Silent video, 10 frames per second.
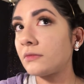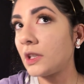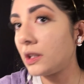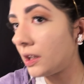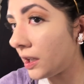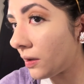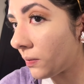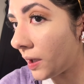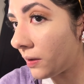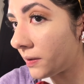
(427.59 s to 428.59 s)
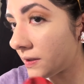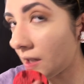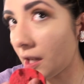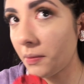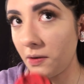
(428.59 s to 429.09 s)
And then I get red on the
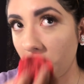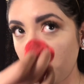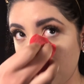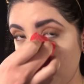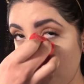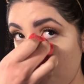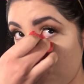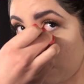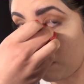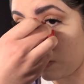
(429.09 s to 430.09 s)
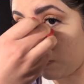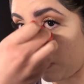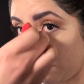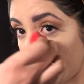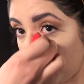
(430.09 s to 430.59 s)
side of my nose when I use that beauty
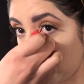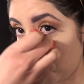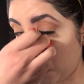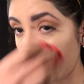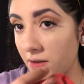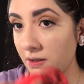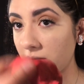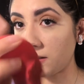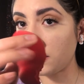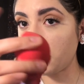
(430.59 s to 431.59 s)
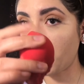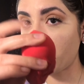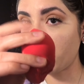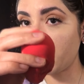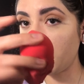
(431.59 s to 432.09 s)
blender, like this part
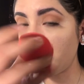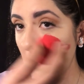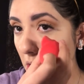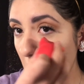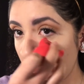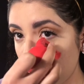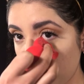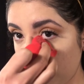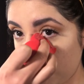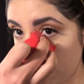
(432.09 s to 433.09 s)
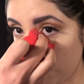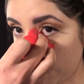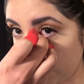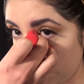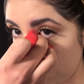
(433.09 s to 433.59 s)
on it. So I have to go
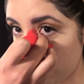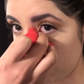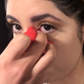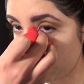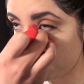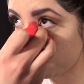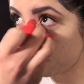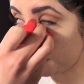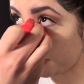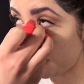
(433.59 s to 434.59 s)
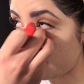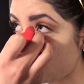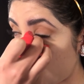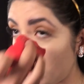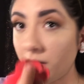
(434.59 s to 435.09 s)
back and just blend it.